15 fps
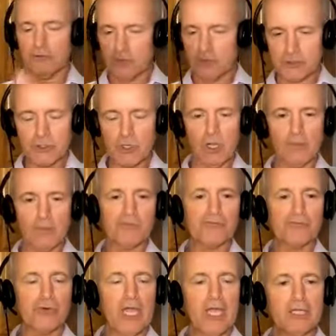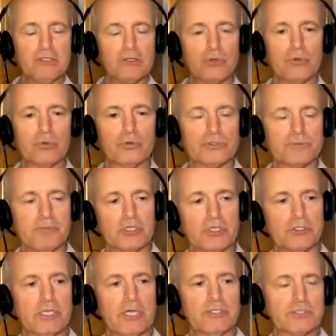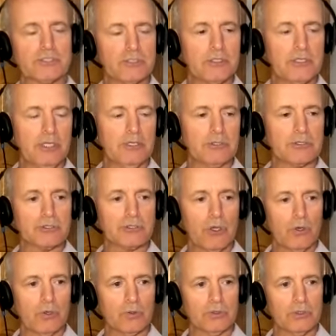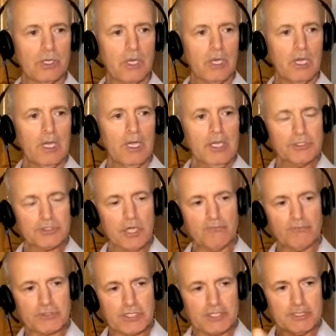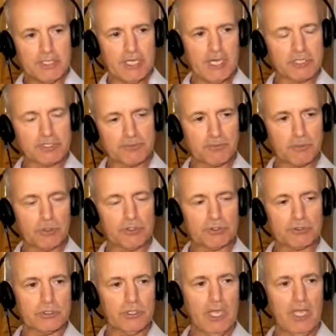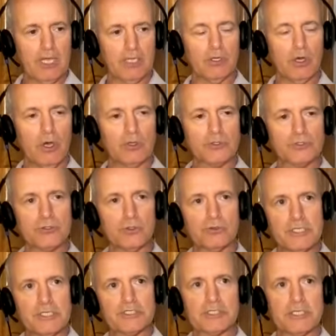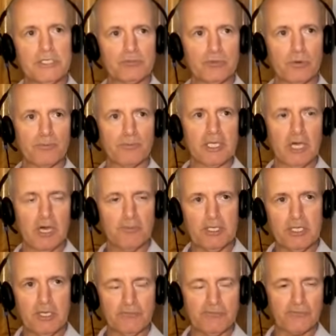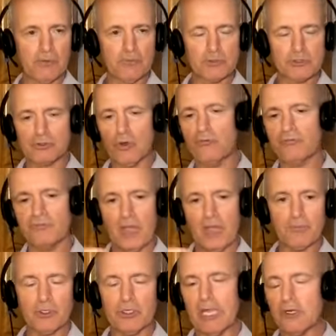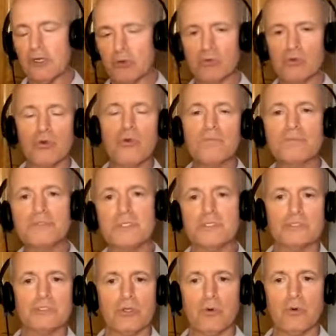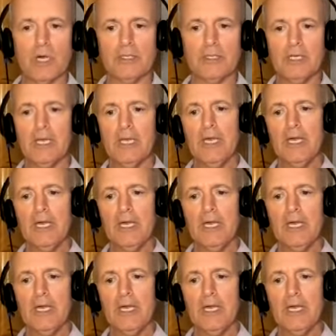let's call him Fred, who specializes in the, in the stone, is obviously the expert. And also these leads will be coming in from stone fabricator groups and so on.